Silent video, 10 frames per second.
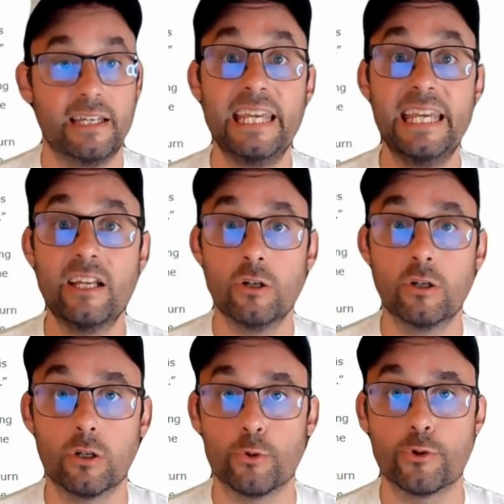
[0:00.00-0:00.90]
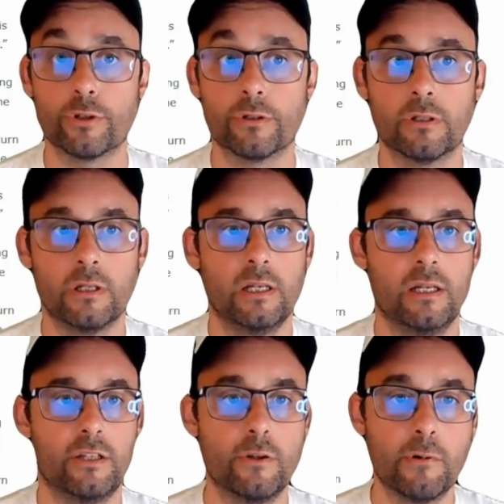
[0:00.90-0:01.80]
In conclusion,
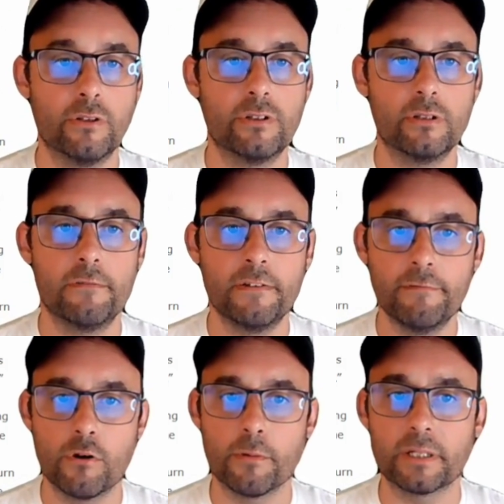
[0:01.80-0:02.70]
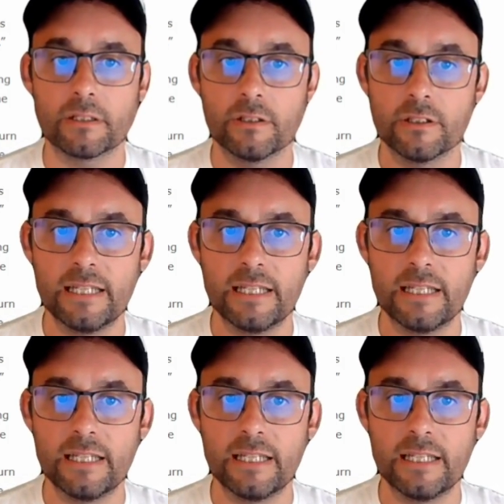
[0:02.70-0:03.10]
the process of informing the